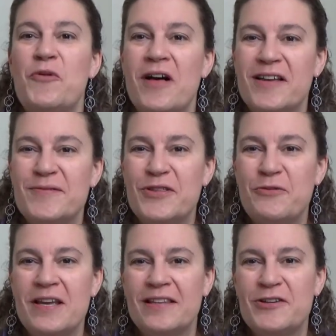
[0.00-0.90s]
Welcome to
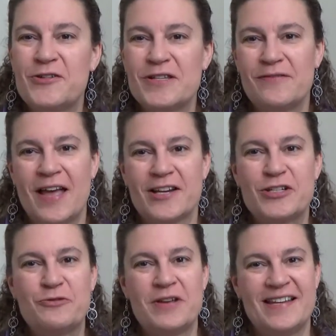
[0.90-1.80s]
the Weekly Course of
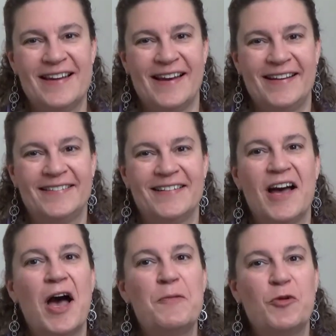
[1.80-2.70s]
Action Week 9.
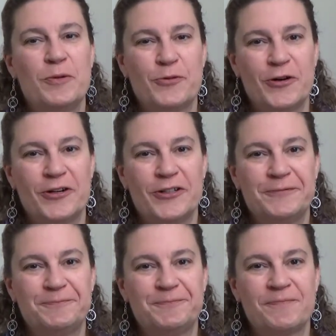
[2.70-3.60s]
I'm Gwen
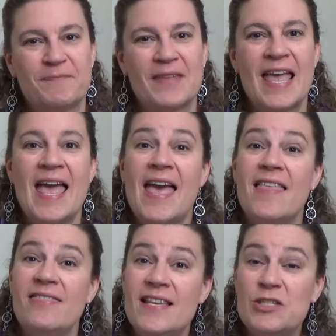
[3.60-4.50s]
Bortner.
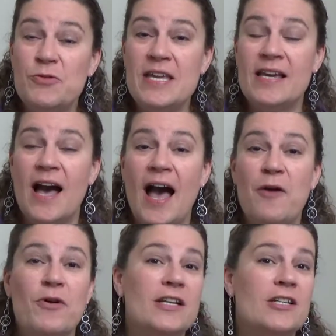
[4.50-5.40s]
This week, I
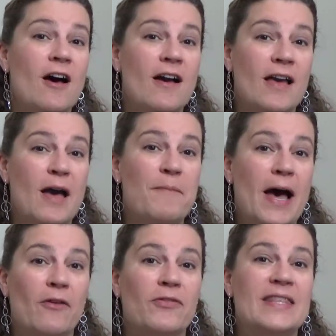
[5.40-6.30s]
want to talk
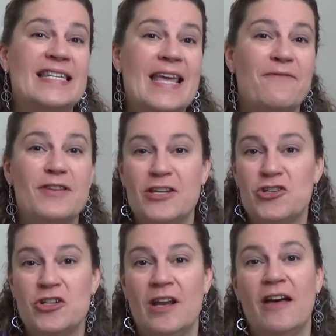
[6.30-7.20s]
about the
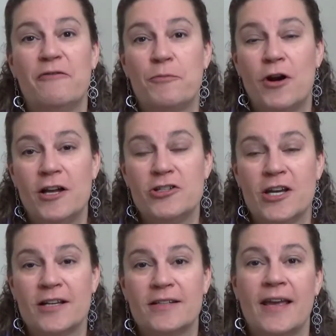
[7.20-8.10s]
definition of
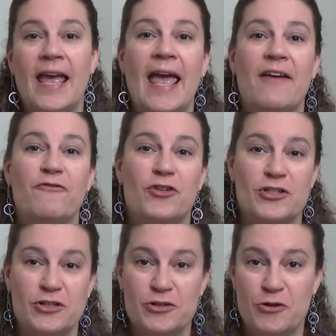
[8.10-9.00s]
project
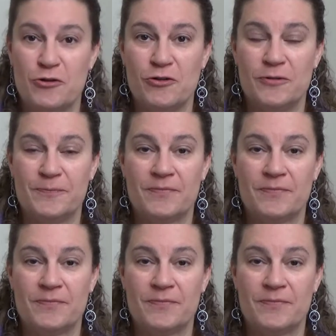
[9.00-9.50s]
versus goal.